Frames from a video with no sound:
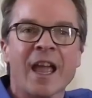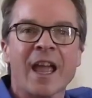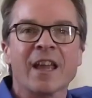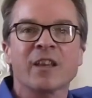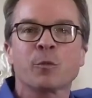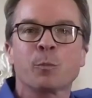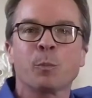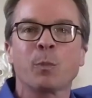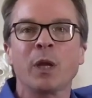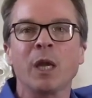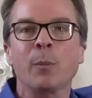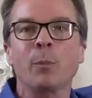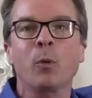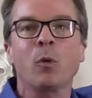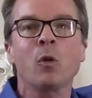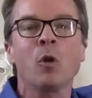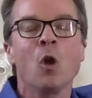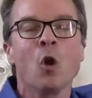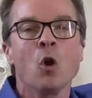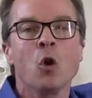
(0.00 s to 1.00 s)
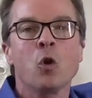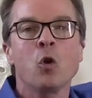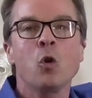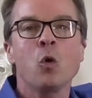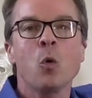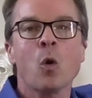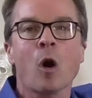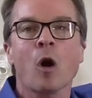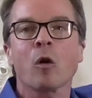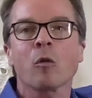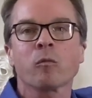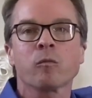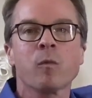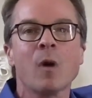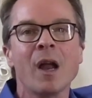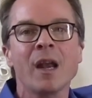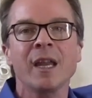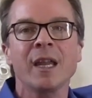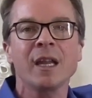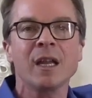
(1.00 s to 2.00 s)
as people who are
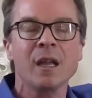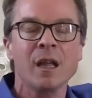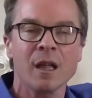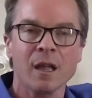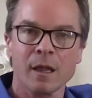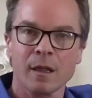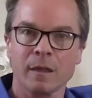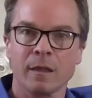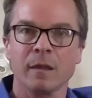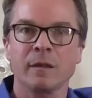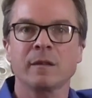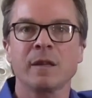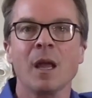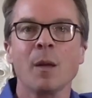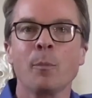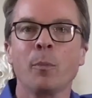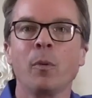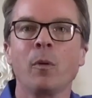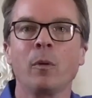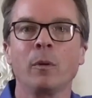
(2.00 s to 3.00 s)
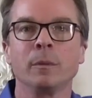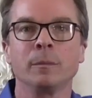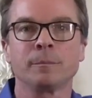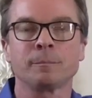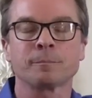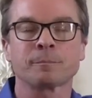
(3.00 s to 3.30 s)
running the temple.